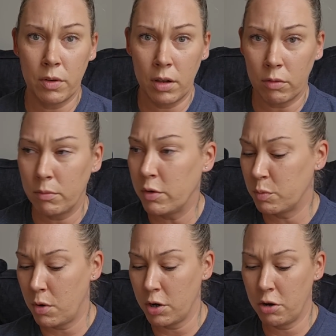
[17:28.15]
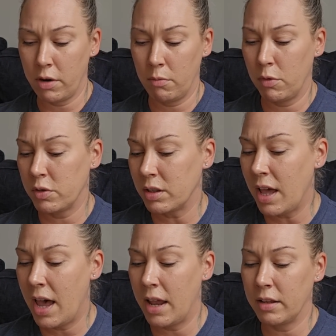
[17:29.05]
it removes mercury, it removes
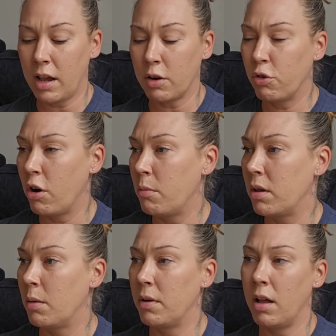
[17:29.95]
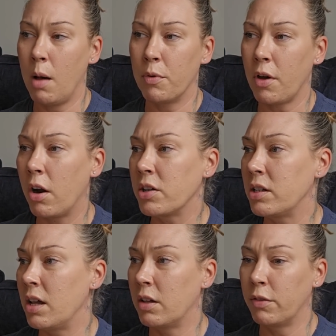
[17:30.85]
lead, it's got chromium, it'll help with
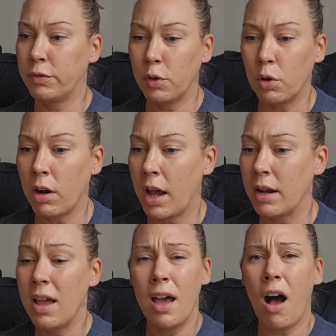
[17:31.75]
arsenic, fluoride.